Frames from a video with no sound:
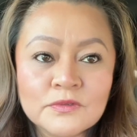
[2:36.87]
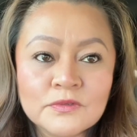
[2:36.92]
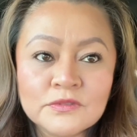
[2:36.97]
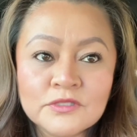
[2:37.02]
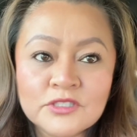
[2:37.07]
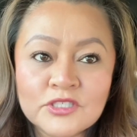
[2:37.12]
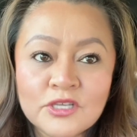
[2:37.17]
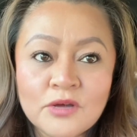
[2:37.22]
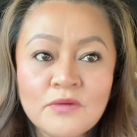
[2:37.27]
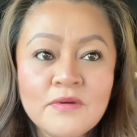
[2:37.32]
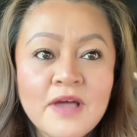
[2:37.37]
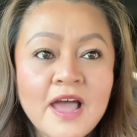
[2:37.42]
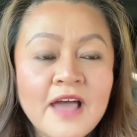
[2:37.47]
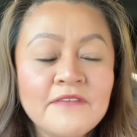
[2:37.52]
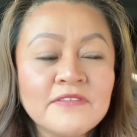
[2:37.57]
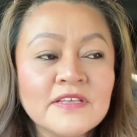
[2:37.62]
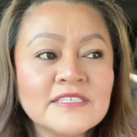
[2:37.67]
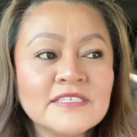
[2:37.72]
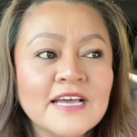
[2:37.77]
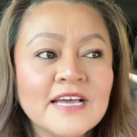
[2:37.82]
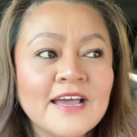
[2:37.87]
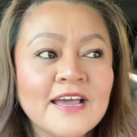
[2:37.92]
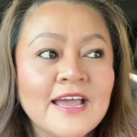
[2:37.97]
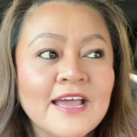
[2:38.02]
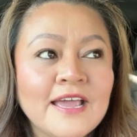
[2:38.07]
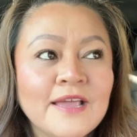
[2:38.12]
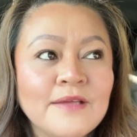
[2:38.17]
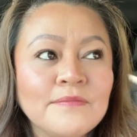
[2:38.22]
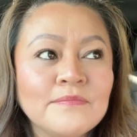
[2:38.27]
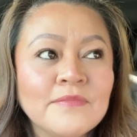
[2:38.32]
don't have the
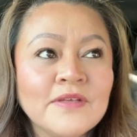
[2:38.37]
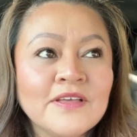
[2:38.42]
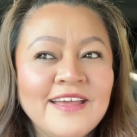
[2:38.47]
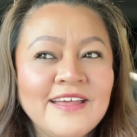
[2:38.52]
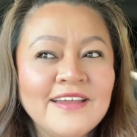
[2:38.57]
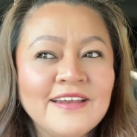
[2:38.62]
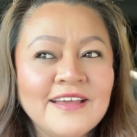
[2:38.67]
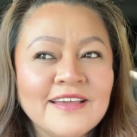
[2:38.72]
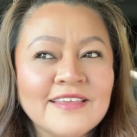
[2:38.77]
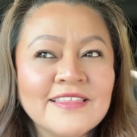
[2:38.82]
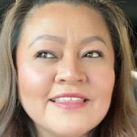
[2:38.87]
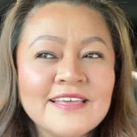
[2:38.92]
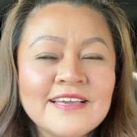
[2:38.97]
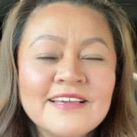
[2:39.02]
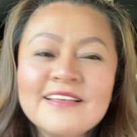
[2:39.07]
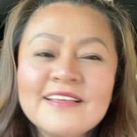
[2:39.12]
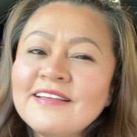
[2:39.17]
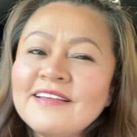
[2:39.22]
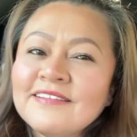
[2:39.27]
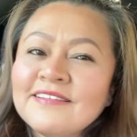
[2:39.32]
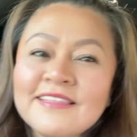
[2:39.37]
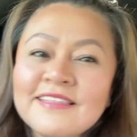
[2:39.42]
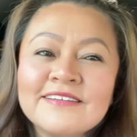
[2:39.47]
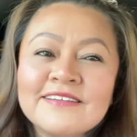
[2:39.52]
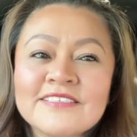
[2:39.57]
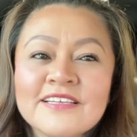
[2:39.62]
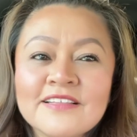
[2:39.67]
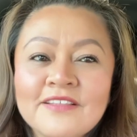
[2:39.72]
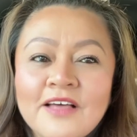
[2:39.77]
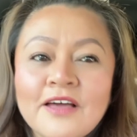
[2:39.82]
time, and I think
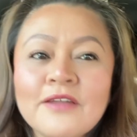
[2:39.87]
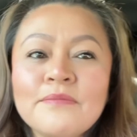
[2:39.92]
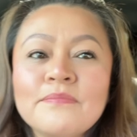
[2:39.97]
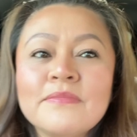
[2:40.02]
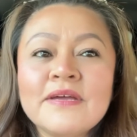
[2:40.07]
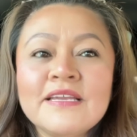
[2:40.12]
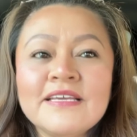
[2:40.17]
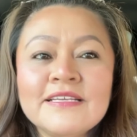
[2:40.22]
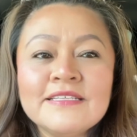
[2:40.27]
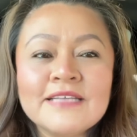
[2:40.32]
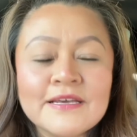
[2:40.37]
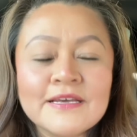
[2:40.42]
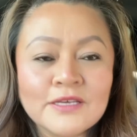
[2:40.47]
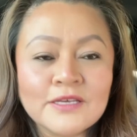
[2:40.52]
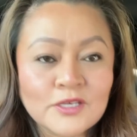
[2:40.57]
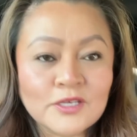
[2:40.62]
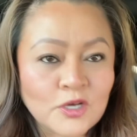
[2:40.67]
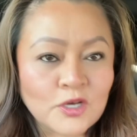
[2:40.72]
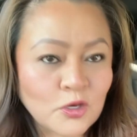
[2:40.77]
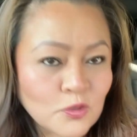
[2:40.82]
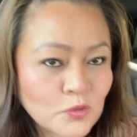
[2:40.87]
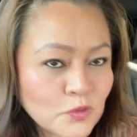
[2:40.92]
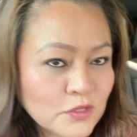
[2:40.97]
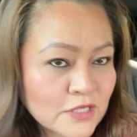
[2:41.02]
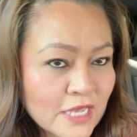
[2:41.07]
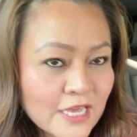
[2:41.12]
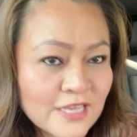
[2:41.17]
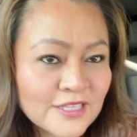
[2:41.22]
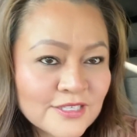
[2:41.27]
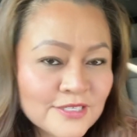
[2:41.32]
there's a lot of money that goes
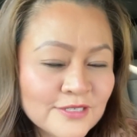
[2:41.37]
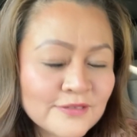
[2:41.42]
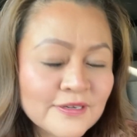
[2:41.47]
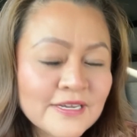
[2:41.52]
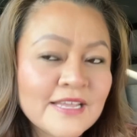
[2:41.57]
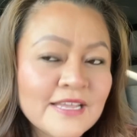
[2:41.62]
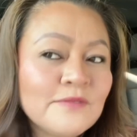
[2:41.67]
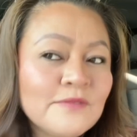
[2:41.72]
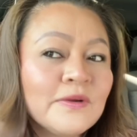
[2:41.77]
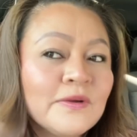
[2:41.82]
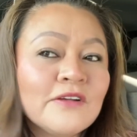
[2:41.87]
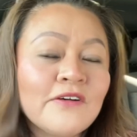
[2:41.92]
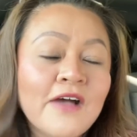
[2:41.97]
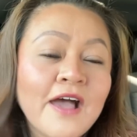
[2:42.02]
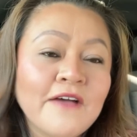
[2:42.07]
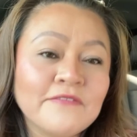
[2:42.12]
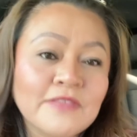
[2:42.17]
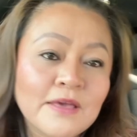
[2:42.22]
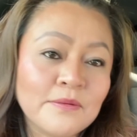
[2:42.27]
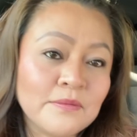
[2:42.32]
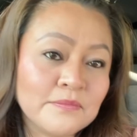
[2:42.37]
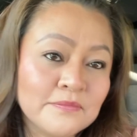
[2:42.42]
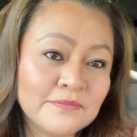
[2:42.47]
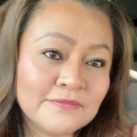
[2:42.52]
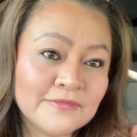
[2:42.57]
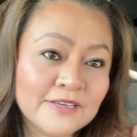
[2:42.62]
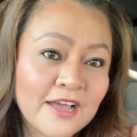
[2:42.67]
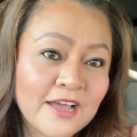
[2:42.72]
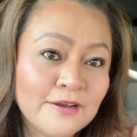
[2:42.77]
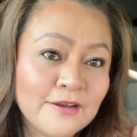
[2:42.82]
into it and we don't have that
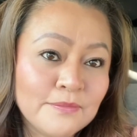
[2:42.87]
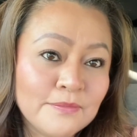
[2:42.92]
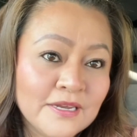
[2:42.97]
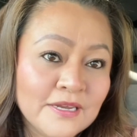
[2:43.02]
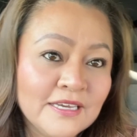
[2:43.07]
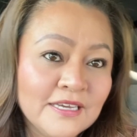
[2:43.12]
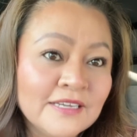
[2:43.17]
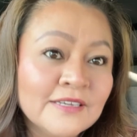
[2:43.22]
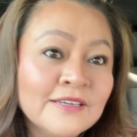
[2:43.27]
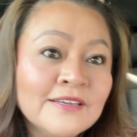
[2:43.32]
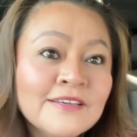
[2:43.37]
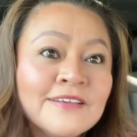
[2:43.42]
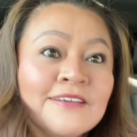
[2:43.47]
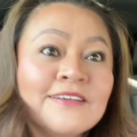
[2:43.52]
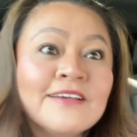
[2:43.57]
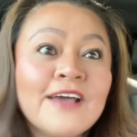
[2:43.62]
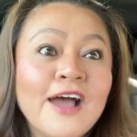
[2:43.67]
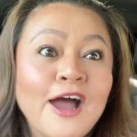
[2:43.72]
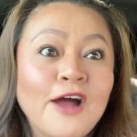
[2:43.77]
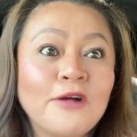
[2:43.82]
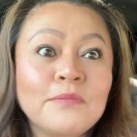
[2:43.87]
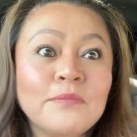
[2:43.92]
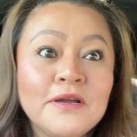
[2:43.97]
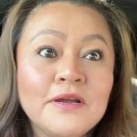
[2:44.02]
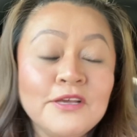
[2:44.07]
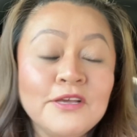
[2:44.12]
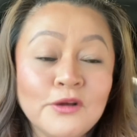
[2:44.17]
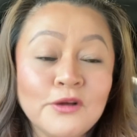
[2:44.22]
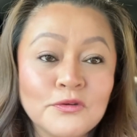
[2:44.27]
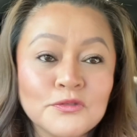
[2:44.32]
kind of money. Our
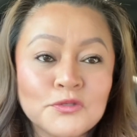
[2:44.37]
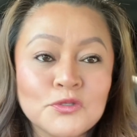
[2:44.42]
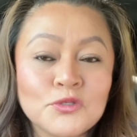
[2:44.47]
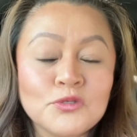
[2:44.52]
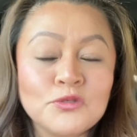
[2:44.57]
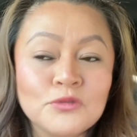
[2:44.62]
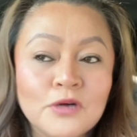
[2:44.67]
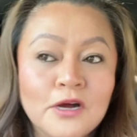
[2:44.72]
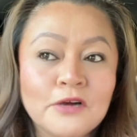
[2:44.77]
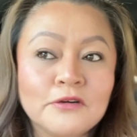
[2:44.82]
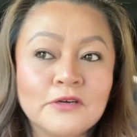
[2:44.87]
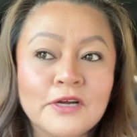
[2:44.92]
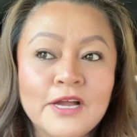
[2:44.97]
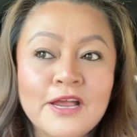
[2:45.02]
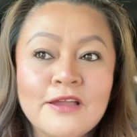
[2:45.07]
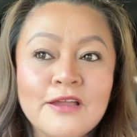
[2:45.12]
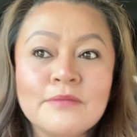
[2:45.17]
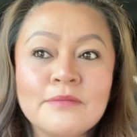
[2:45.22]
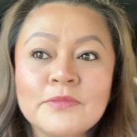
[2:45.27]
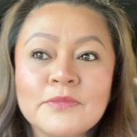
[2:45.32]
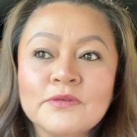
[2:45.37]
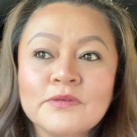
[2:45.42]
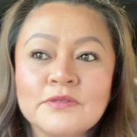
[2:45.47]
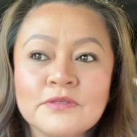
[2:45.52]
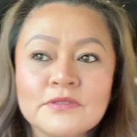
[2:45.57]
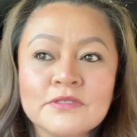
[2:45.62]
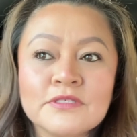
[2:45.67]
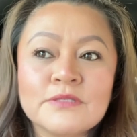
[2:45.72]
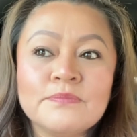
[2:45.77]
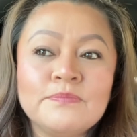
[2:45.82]
money goes to our
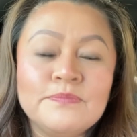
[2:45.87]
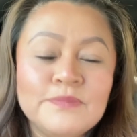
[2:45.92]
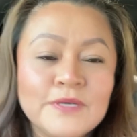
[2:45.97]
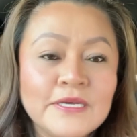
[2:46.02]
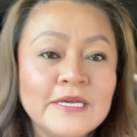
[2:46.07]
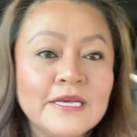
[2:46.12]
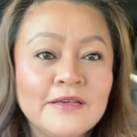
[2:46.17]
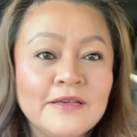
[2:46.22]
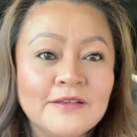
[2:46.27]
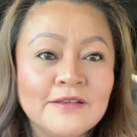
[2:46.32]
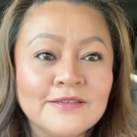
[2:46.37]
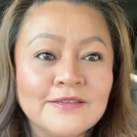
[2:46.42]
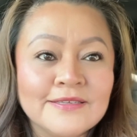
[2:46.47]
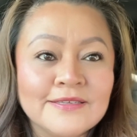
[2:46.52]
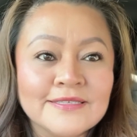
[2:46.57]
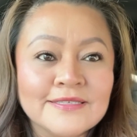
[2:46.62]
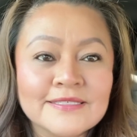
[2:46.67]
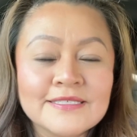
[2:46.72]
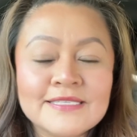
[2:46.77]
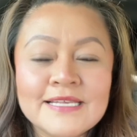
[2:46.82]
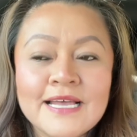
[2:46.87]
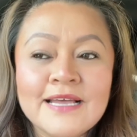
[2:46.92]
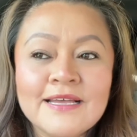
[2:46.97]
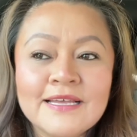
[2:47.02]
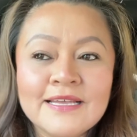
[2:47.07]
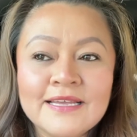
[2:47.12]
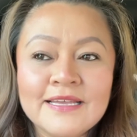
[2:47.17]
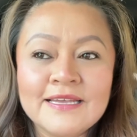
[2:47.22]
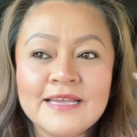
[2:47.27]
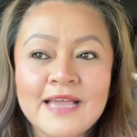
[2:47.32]
animals, bills,
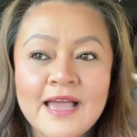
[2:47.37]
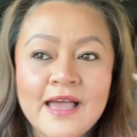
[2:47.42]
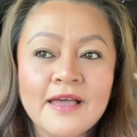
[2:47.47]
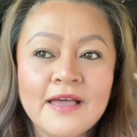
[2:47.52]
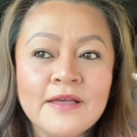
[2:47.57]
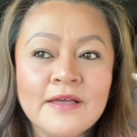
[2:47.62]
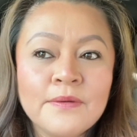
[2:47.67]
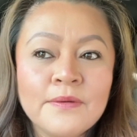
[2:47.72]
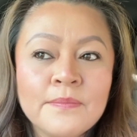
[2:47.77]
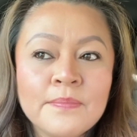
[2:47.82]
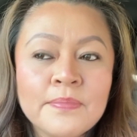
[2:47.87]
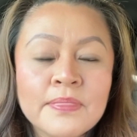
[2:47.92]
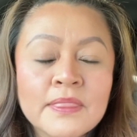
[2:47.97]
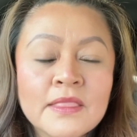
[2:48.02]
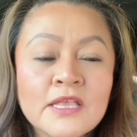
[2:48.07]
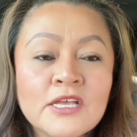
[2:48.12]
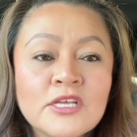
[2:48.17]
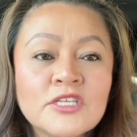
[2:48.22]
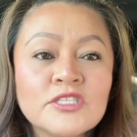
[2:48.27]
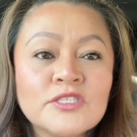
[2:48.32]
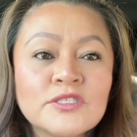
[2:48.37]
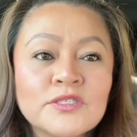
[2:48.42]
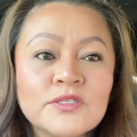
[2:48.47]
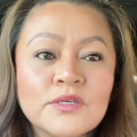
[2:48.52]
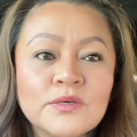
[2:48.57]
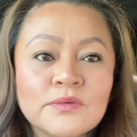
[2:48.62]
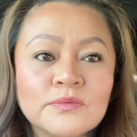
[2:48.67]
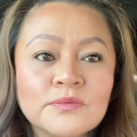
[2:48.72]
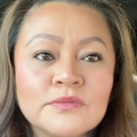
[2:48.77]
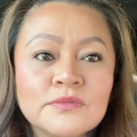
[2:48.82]
yeah.
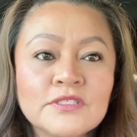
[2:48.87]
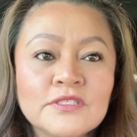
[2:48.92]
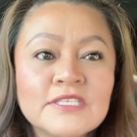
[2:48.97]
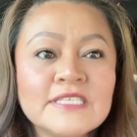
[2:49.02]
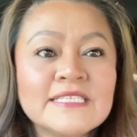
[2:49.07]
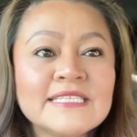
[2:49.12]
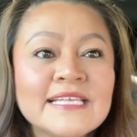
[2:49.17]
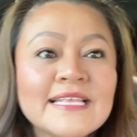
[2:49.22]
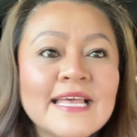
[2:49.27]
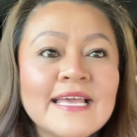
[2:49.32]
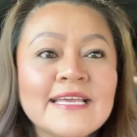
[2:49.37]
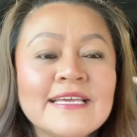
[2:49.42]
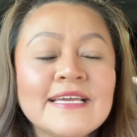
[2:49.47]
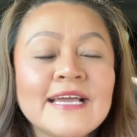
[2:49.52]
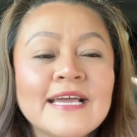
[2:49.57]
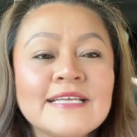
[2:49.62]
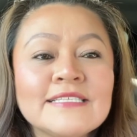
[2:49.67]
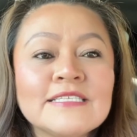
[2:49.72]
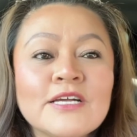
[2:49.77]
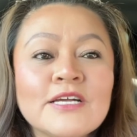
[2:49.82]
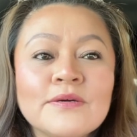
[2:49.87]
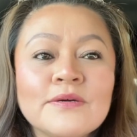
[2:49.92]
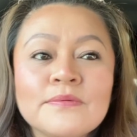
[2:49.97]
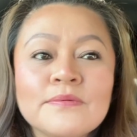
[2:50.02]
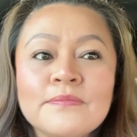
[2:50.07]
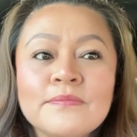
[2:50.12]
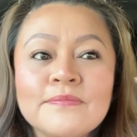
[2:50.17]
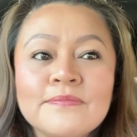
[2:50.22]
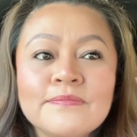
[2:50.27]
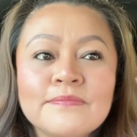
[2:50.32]
So, just to let you guys
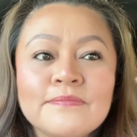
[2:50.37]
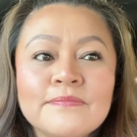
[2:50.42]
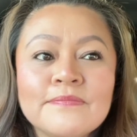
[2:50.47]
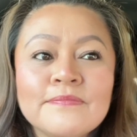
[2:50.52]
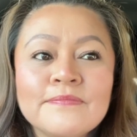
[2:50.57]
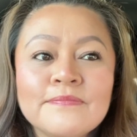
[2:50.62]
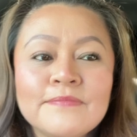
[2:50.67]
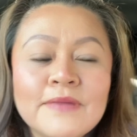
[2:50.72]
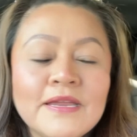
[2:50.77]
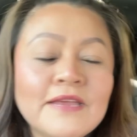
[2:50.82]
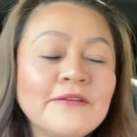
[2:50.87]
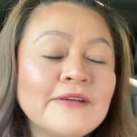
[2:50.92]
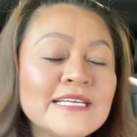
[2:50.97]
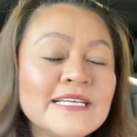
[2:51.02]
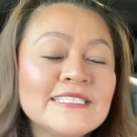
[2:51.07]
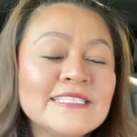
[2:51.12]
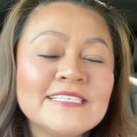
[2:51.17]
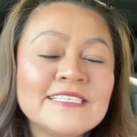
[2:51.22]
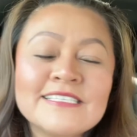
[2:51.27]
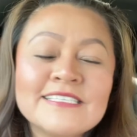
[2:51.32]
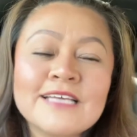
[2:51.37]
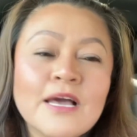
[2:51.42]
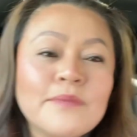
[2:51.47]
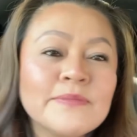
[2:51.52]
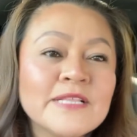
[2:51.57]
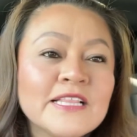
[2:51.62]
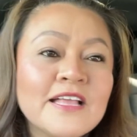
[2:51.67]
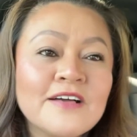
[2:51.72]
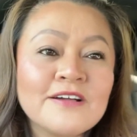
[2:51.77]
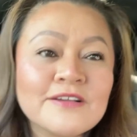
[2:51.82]
know. Anyways, just
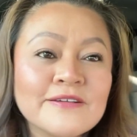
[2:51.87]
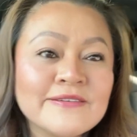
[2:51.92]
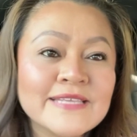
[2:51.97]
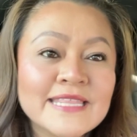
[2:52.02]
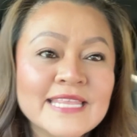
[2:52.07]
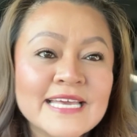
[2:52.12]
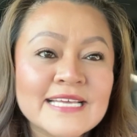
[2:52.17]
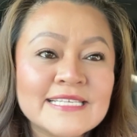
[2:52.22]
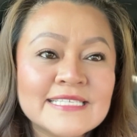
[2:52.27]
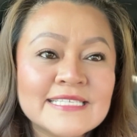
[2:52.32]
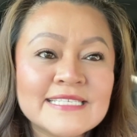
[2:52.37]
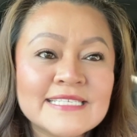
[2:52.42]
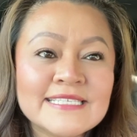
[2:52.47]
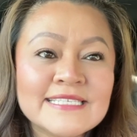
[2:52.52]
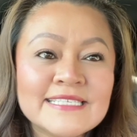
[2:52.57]
come along with us.